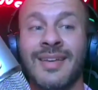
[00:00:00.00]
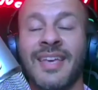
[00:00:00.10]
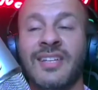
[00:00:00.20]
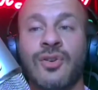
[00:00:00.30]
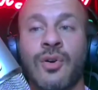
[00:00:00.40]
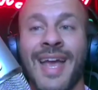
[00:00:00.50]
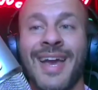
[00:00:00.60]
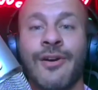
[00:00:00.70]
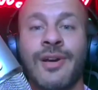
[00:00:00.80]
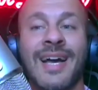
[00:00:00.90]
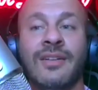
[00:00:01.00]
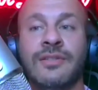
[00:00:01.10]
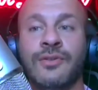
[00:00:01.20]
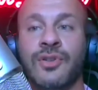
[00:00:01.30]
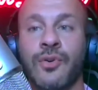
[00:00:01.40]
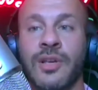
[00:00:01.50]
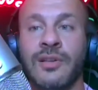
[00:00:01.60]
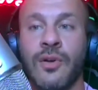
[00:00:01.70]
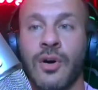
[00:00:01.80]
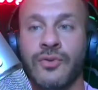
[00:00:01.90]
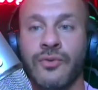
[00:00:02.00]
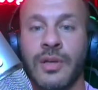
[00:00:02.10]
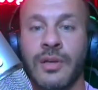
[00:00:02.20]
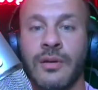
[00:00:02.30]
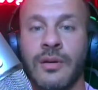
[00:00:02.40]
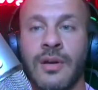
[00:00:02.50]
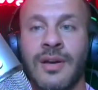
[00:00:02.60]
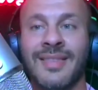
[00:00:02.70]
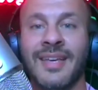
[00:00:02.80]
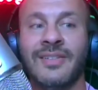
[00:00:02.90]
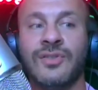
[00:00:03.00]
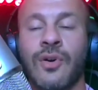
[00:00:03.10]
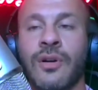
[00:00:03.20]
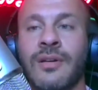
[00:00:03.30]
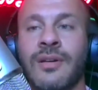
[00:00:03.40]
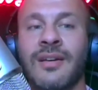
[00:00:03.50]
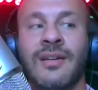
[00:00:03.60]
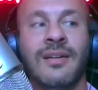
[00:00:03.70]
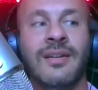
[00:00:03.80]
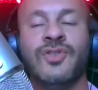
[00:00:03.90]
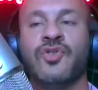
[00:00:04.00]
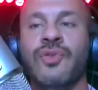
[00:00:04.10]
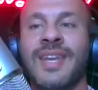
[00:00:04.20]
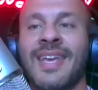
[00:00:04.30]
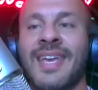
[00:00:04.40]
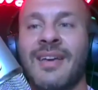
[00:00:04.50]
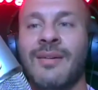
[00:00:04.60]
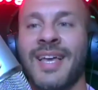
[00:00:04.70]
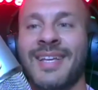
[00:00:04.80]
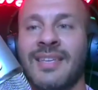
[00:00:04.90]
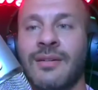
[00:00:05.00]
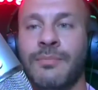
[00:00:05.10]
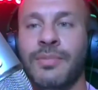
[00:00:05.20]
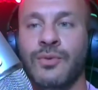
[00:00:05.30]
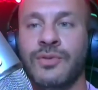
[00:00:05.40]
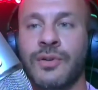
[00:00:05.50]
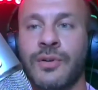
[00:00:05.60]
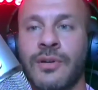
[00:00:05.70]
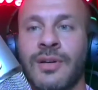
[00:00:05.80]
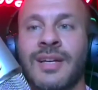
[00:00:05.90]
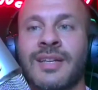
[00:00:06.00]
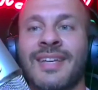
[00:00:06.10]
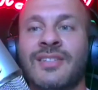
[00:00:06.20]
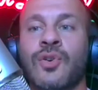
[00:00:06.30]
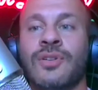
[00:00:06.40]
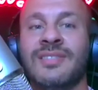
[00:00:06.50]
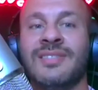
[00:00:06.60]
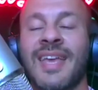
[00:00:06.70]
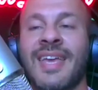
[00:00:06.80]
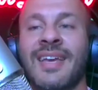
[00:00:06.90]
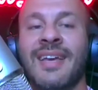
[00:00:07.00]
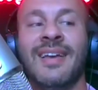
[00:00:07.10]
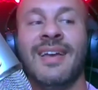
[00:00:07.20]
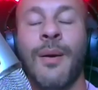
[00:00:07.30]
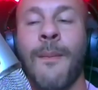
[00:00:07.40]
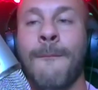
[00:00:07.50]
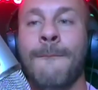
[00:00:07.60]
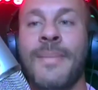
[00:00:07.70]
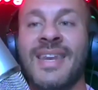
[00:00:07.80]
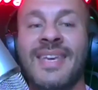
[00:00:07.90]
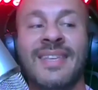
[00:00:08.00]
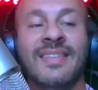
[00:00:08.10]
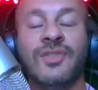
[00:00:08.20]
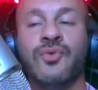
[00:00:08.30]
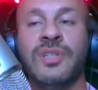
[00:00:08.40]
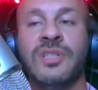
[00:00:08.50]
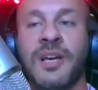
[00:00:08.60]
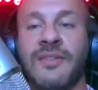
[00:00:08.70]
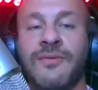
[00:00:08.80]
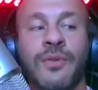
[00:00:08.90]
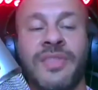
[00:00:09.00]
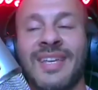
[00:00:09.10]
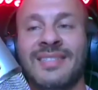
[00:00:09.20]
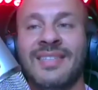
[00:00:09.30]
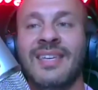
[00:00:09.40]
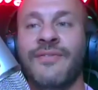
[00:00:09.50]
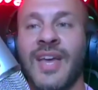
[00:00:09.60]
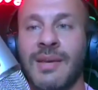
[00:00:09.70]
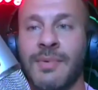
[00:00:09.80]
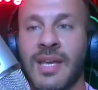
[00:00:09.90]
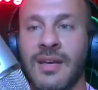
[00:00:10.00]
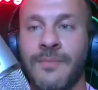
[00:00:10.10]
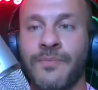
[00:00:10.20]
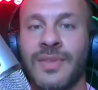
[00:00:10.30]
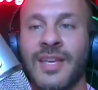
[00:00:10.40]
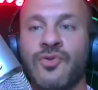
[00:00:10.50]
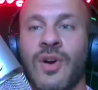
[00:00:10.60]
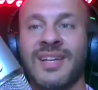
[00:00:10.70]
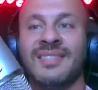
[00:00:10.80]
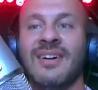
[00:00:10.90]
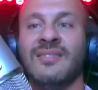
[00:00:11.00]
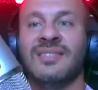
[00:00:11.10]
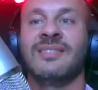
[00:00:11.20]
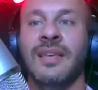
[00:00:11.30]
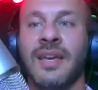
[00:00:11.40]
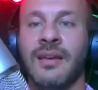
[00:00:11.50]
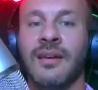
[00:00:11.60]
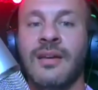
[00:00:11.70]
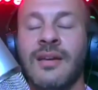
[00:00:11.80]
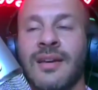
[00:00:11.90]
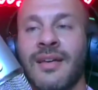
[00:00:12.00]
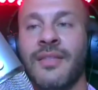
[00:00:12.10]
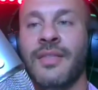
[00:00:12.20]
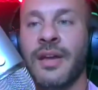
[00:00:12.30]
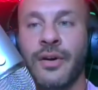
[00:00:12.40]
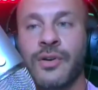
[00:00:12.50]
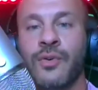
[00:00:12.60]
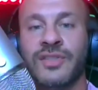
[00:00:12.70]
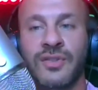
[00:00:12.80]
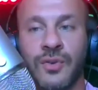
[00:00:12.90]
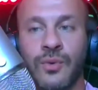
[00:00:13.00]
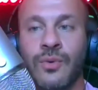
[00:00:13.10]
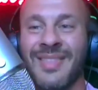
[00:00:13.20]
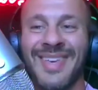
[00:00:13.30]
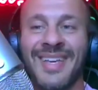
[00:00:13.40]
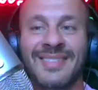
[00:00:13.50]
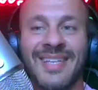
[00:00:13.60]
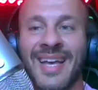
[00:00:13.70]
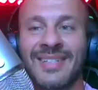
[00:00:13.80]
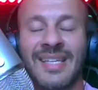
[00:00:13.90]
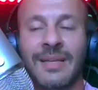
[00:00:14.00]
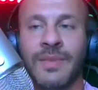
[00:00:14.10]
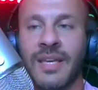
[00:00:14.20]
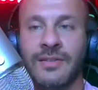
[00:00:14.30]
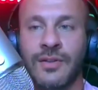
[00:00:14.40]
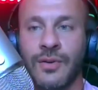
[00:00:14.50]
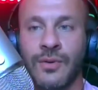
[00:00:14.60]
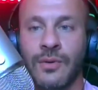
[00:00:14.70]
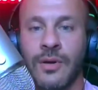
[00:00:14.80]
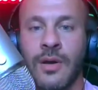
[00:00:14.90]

They start airing out their dirty laundry. They start treating him like the abuser. They start saying many disrespectful things, defaming him. They try to sound slick. They're going to do the exact same thing to you.